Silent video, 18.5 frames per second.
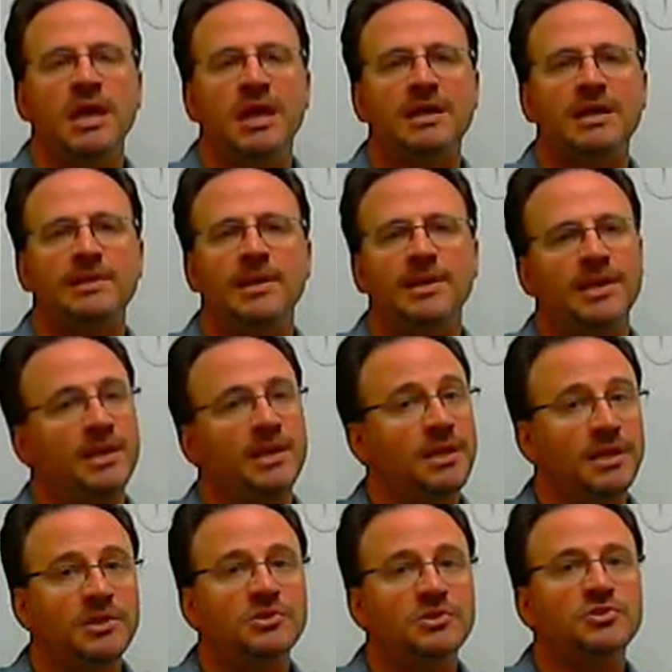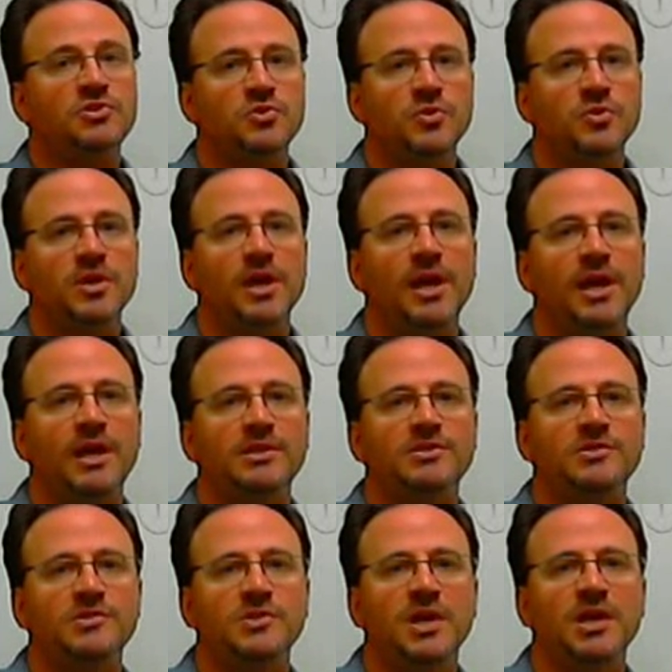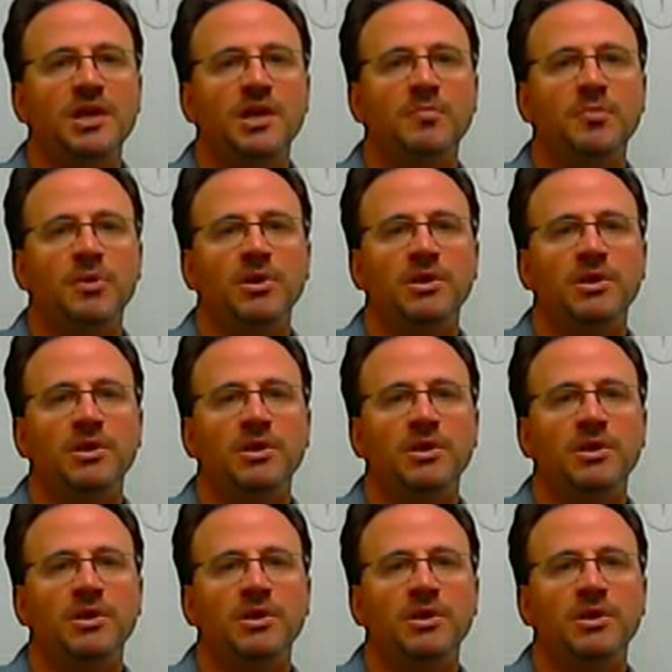And like any industry, I hate to say it,